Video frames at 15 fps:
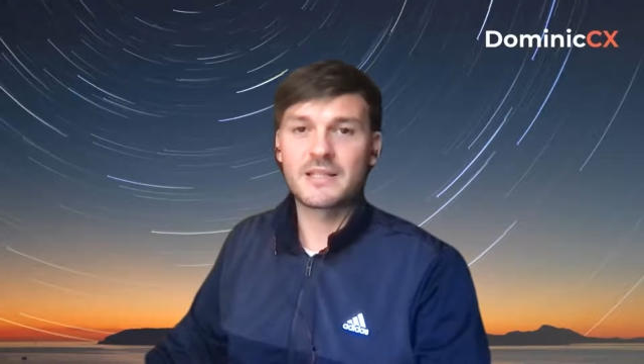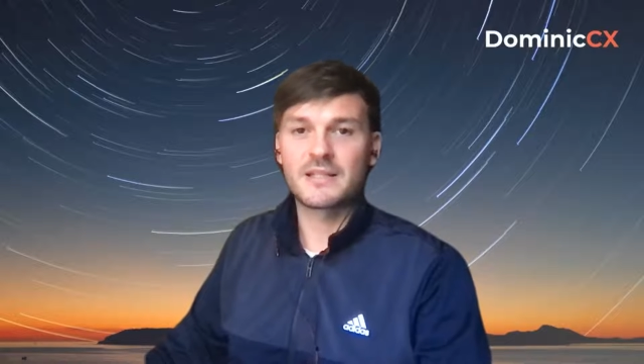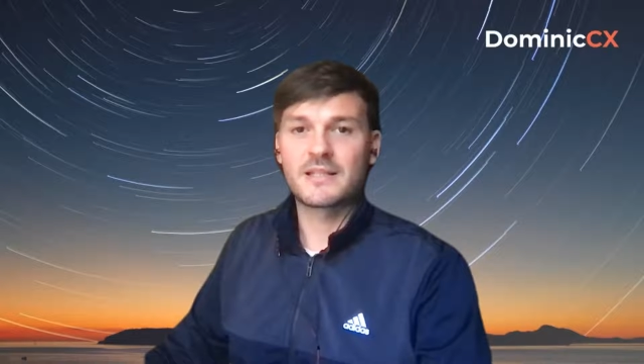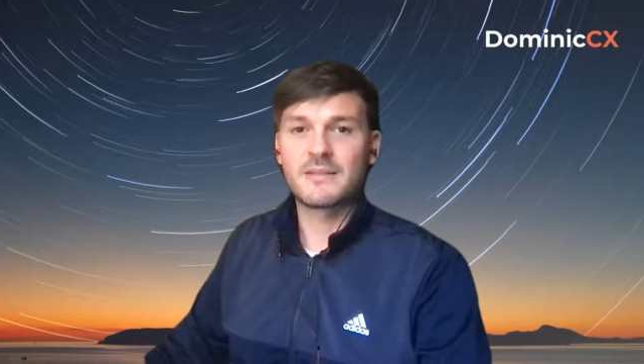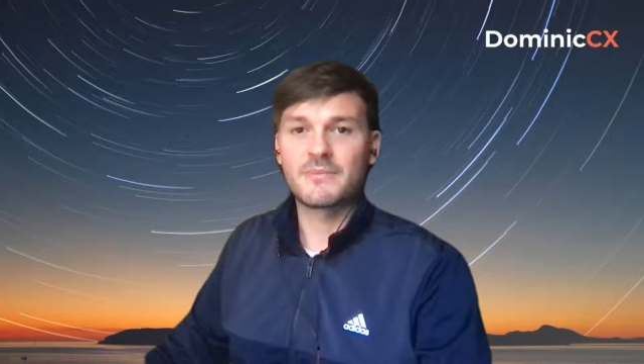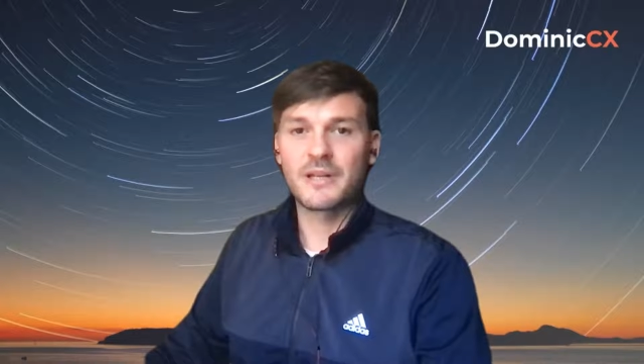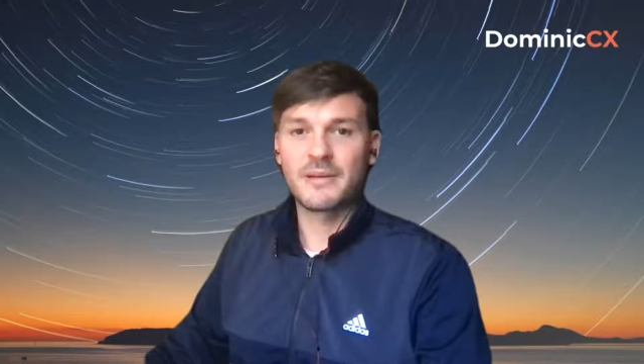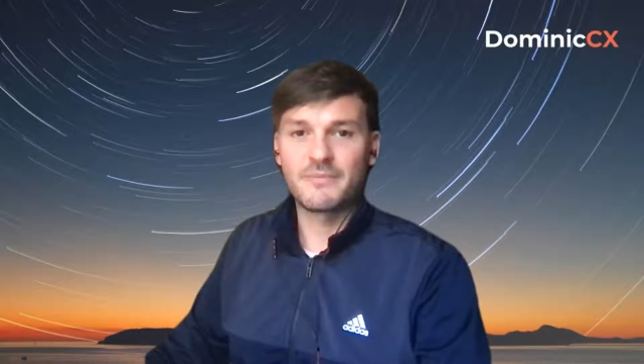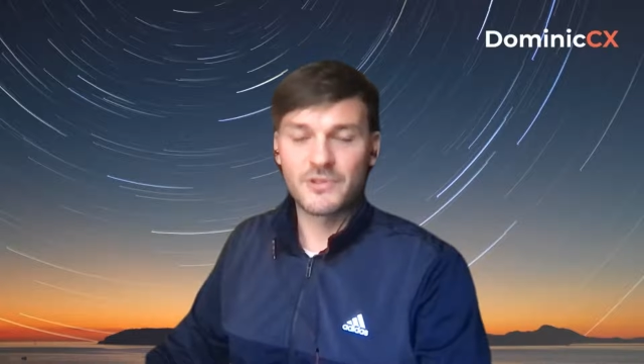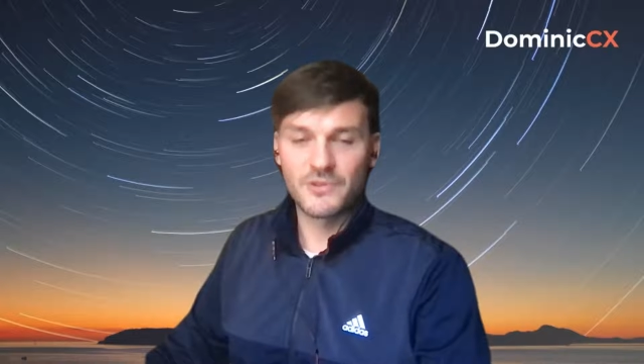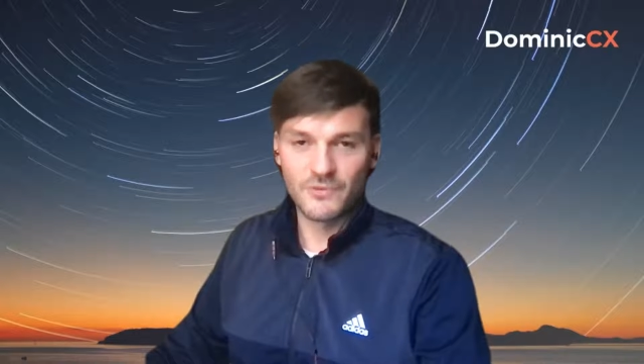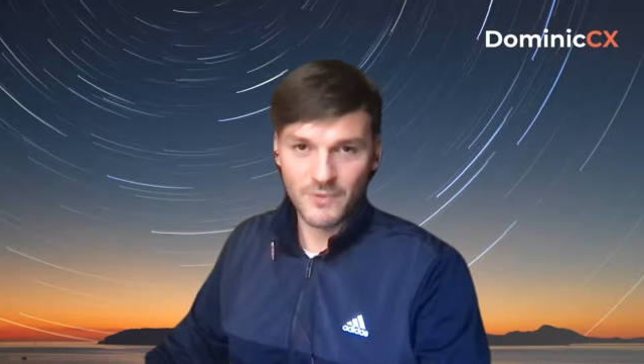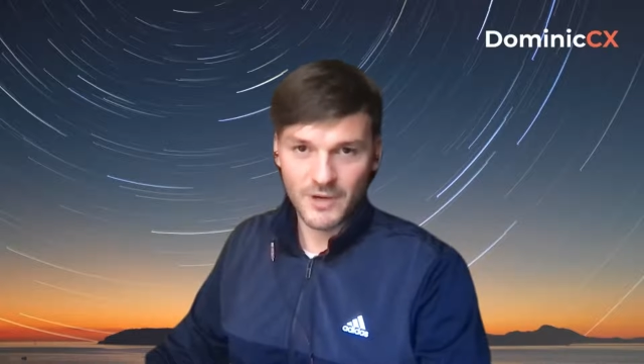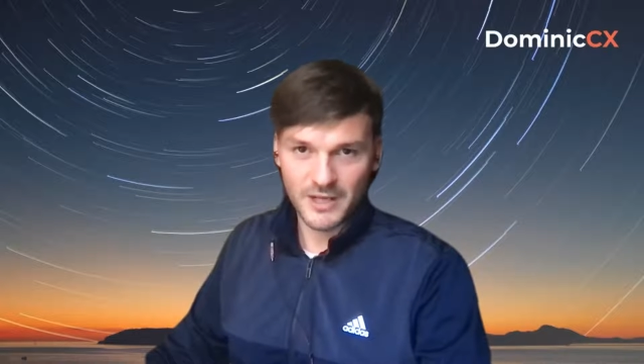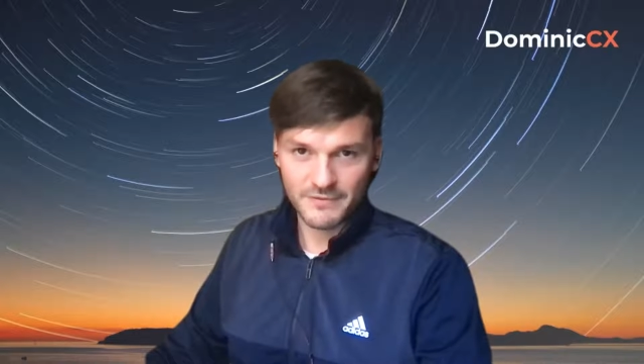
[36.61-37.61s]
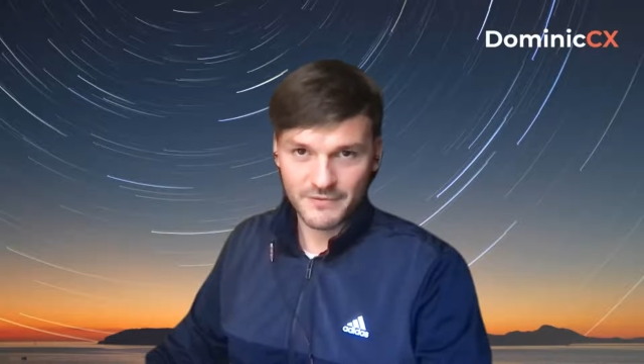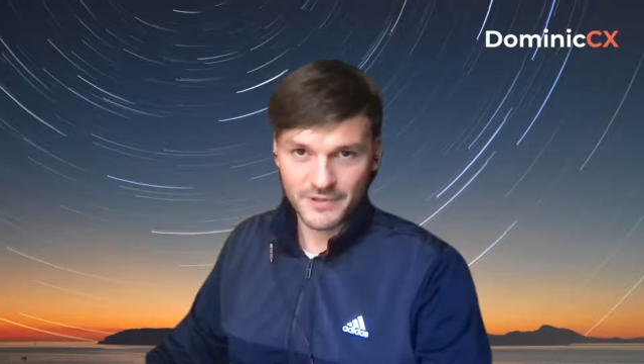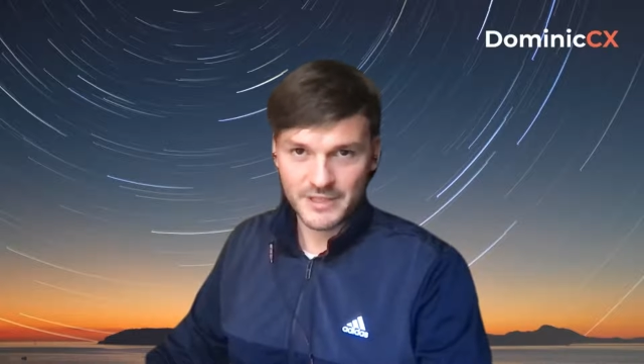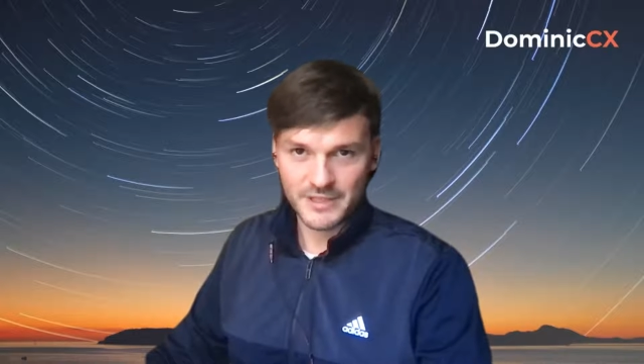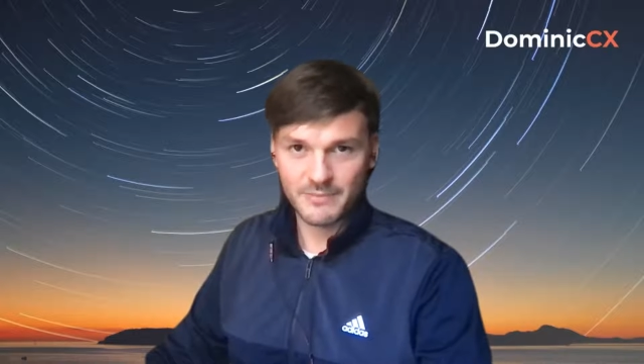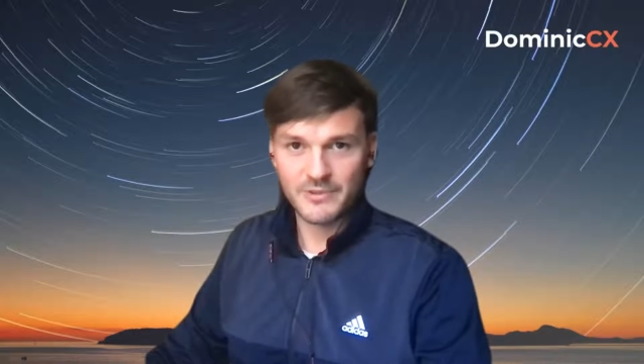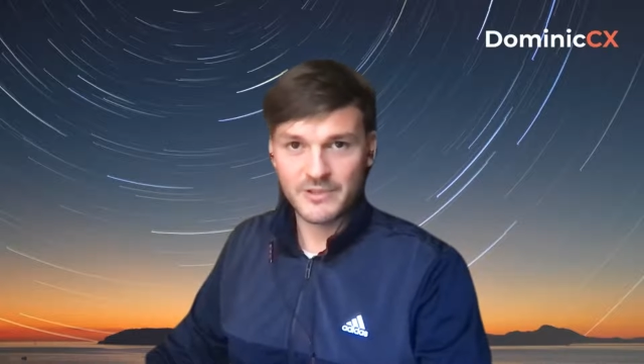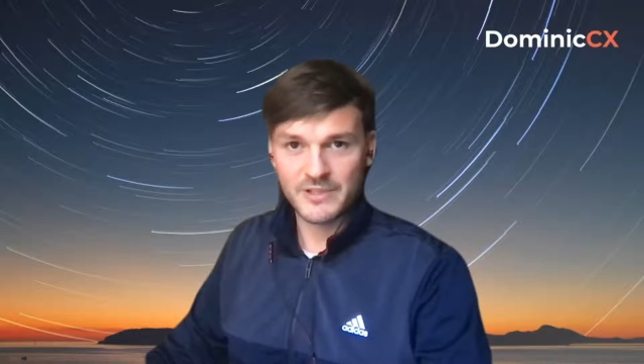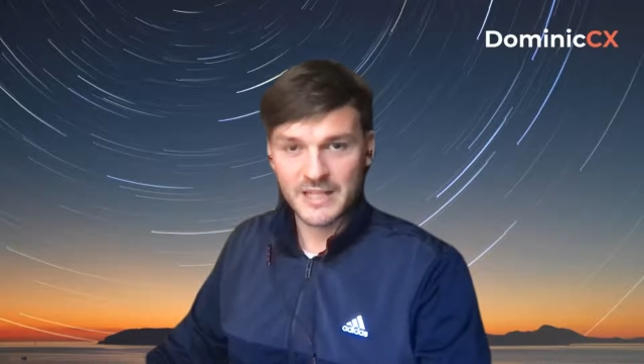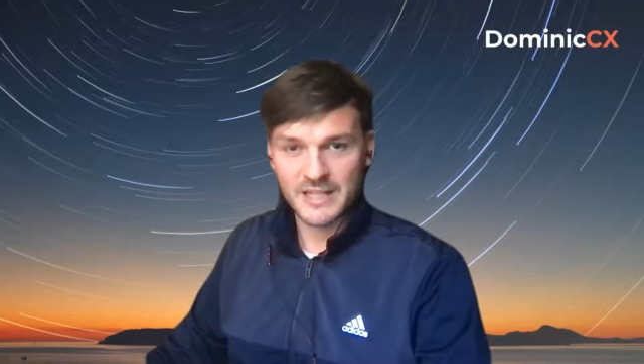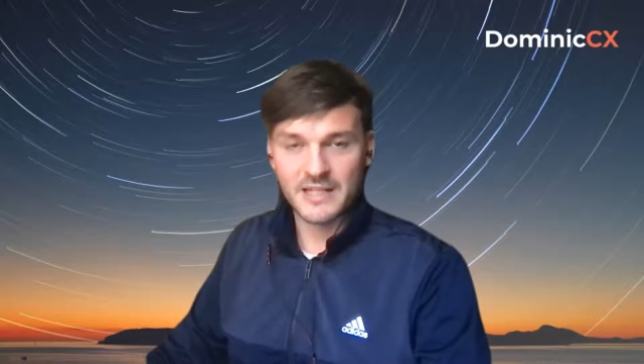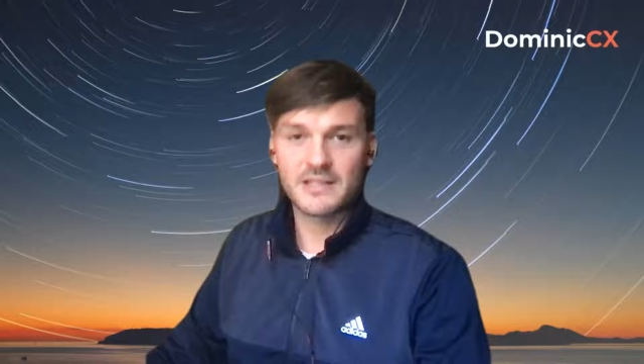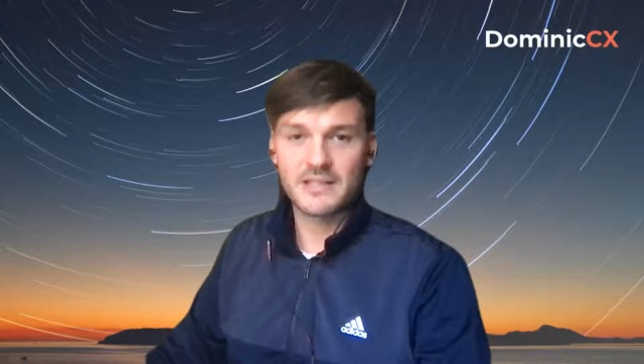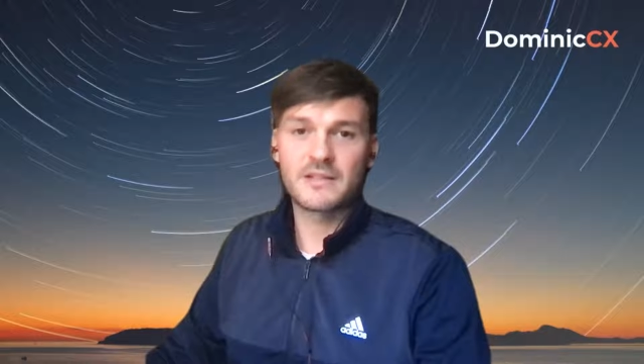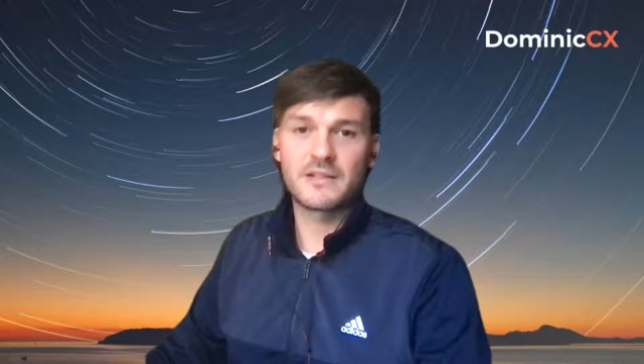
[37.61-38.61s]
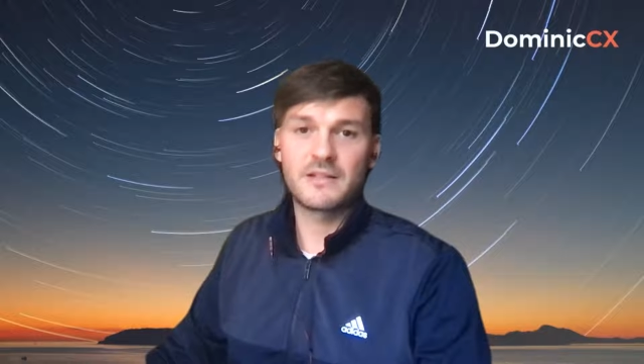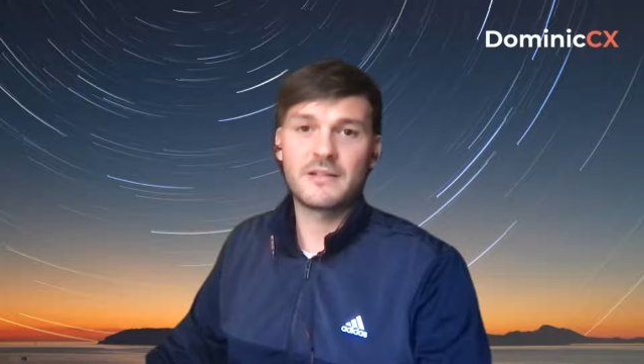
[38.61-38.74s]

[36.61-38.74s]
sometimes you want, for example, Zendesk,